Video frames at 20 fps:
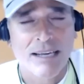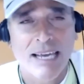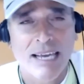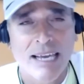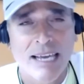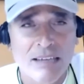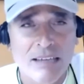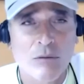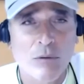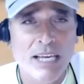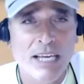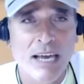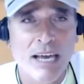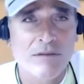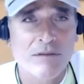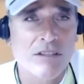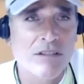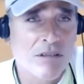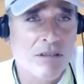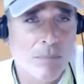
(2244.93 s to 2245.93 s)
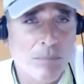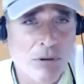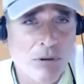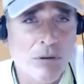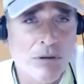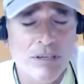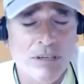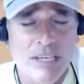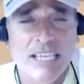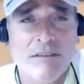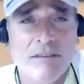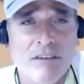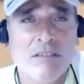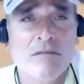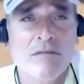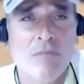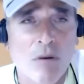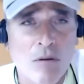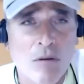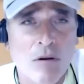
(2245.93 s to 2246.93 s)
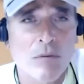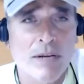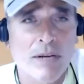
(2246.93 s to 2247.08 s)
And we have to support even more.